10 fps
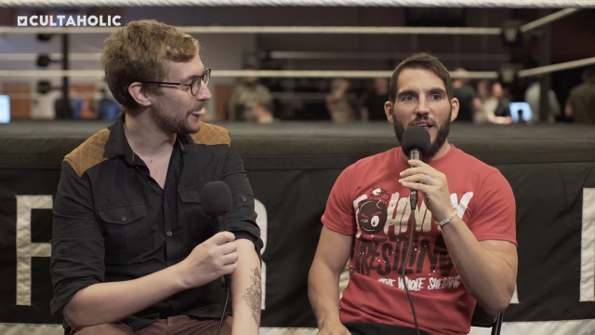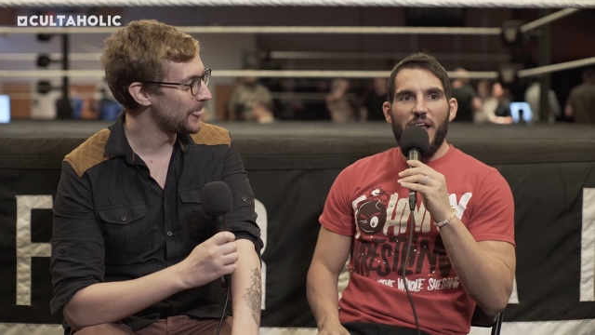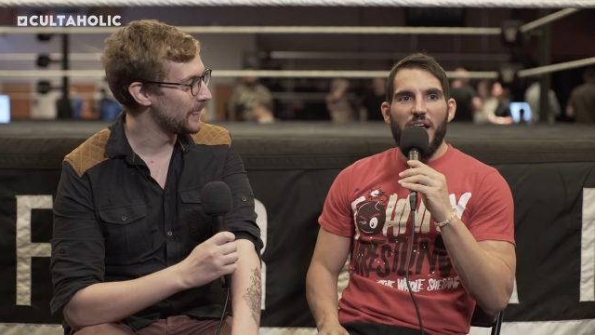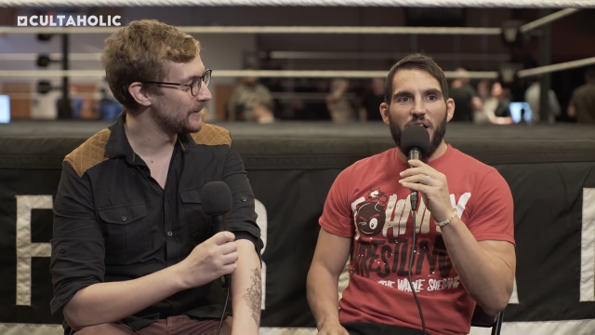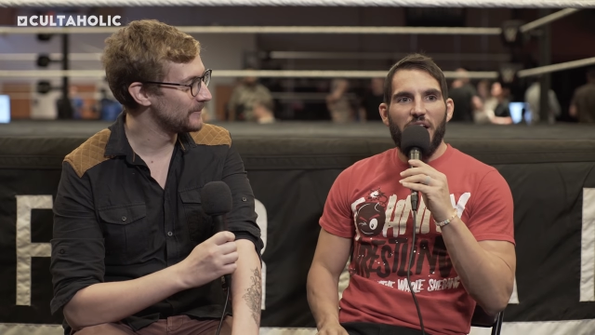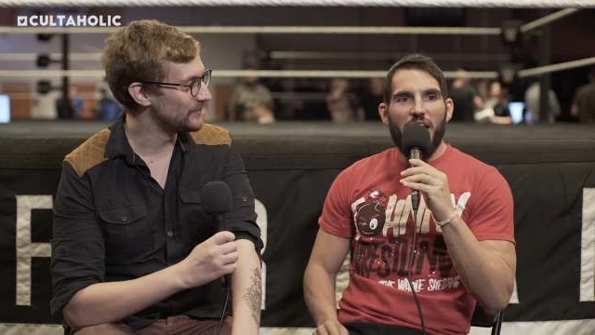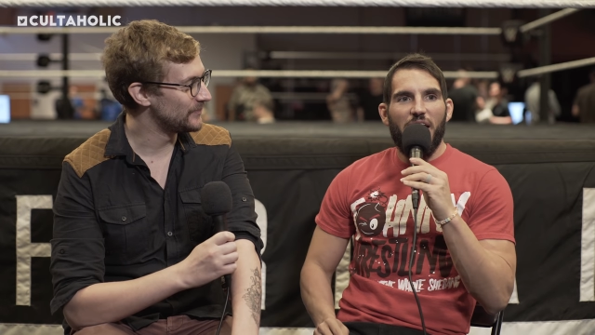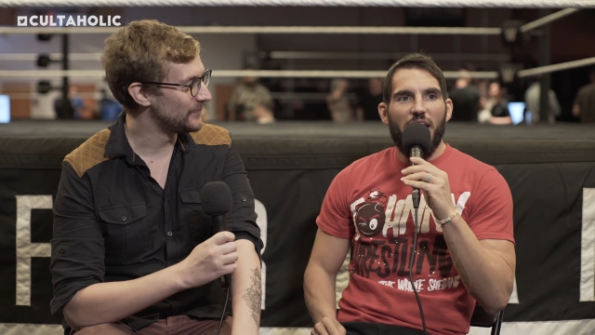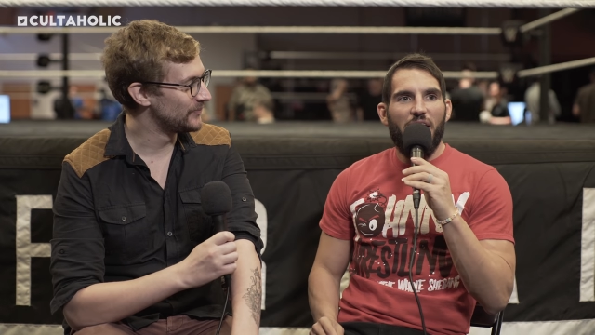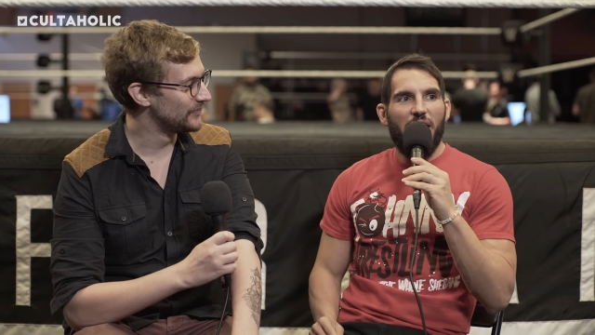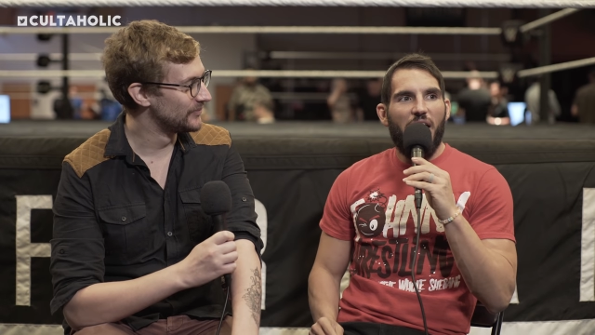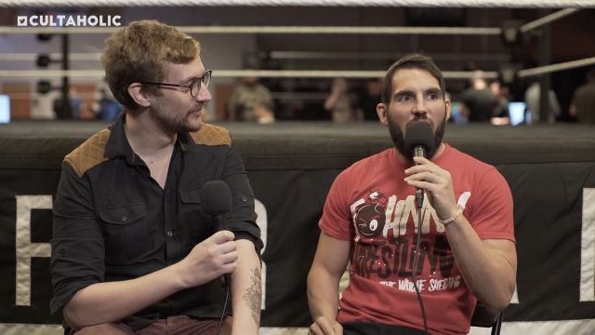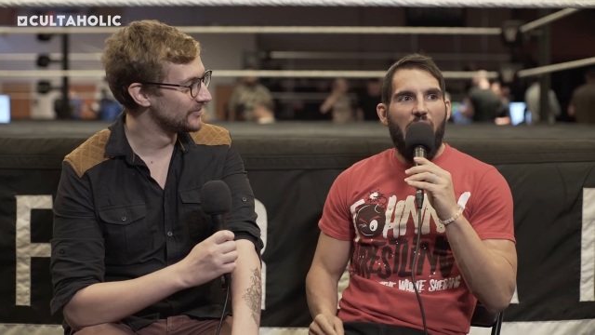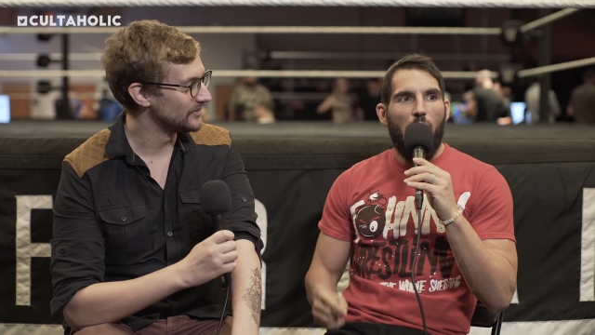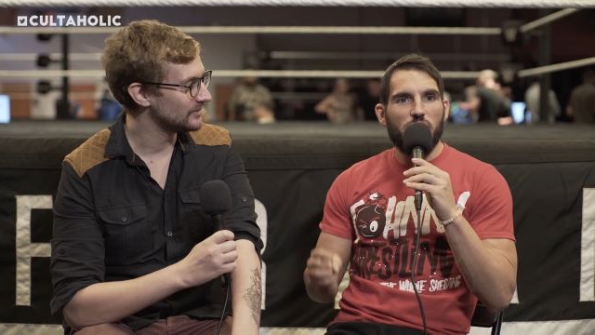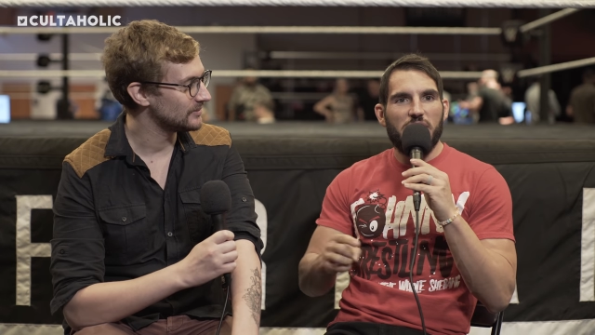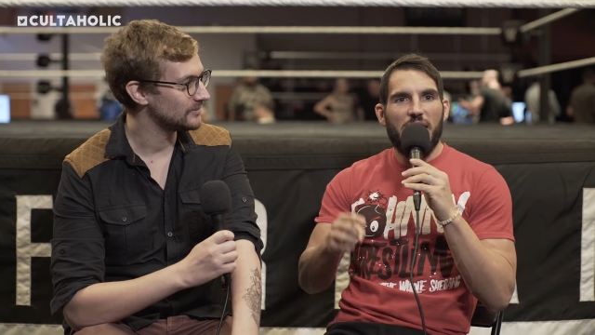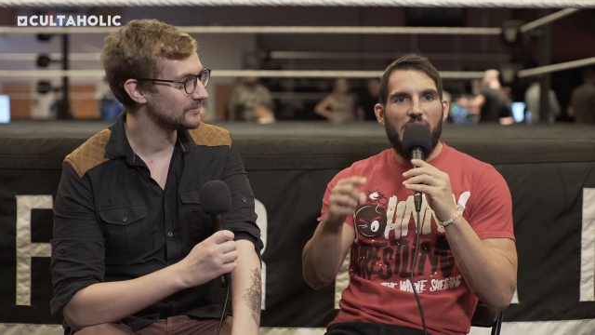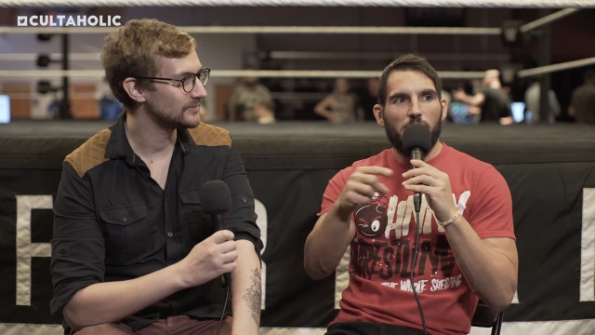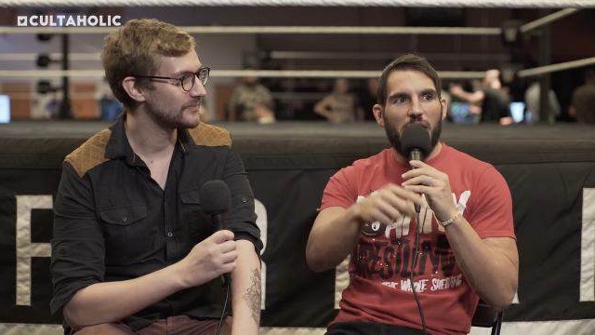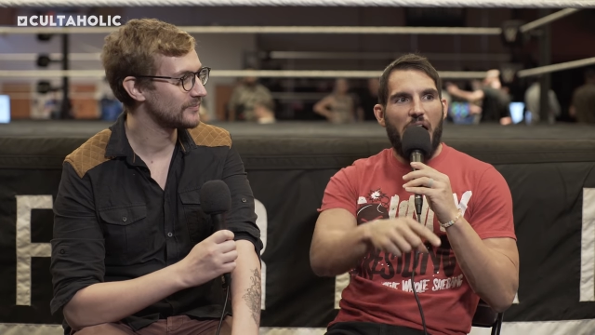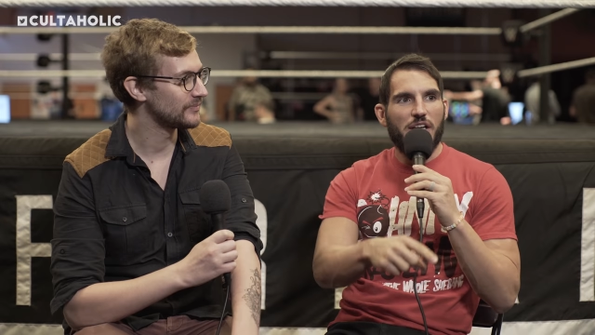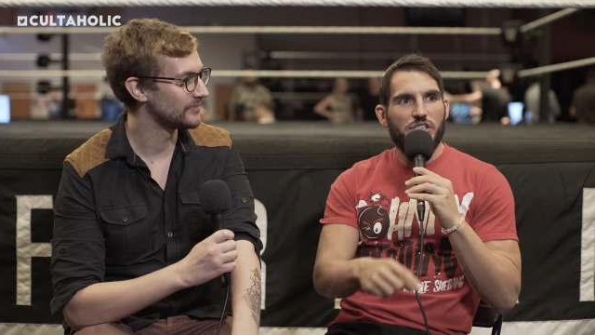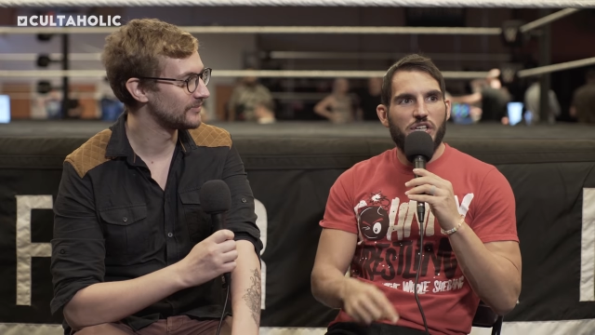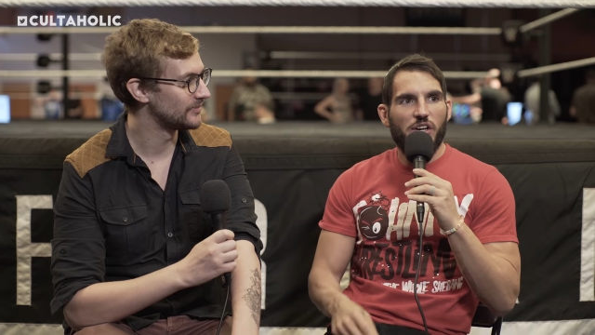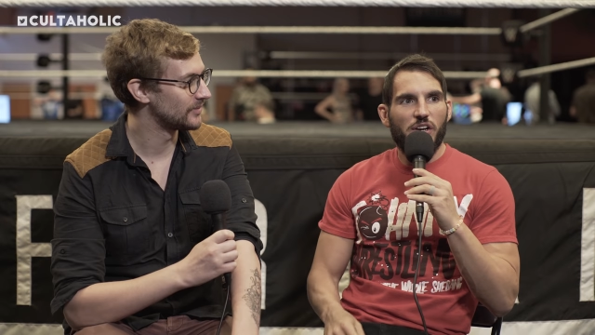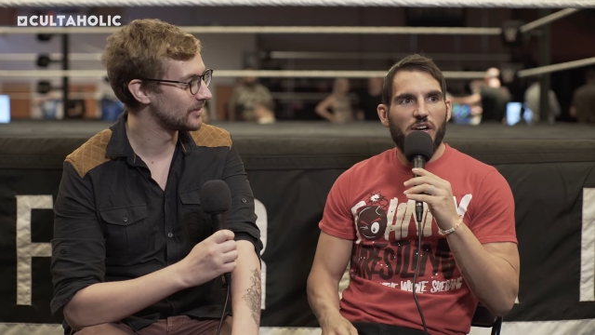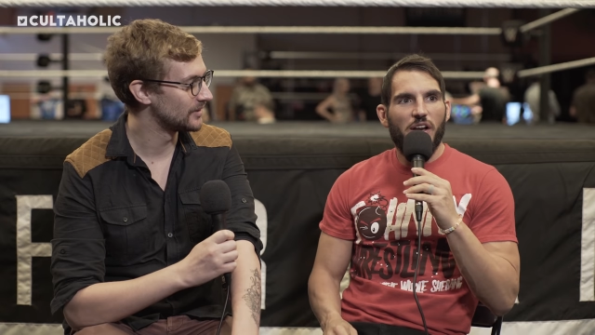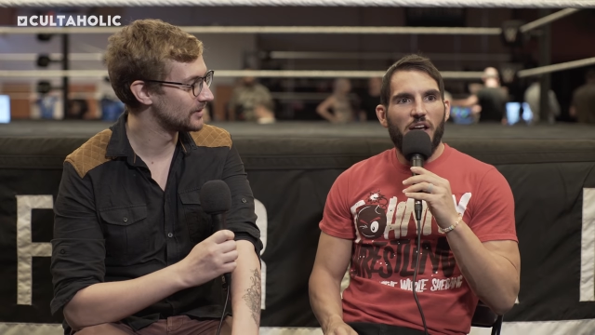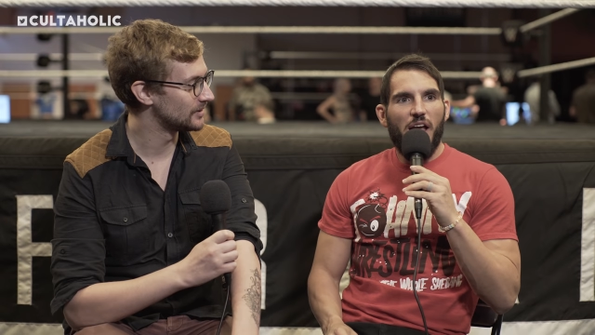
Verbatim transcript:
Speaker 1: it, it, I was in the game last year,